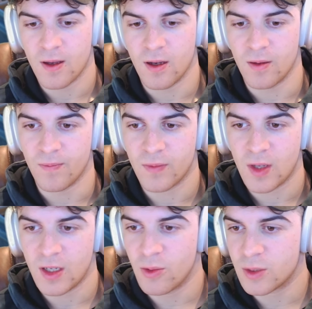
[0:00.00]
And
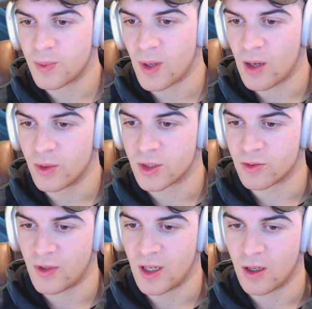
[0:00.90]
you want to put, I want to
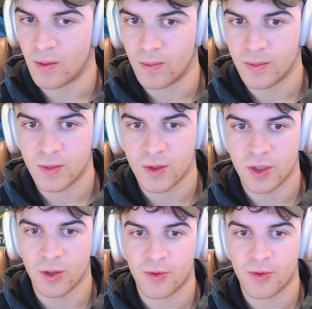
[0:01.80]
rearm. So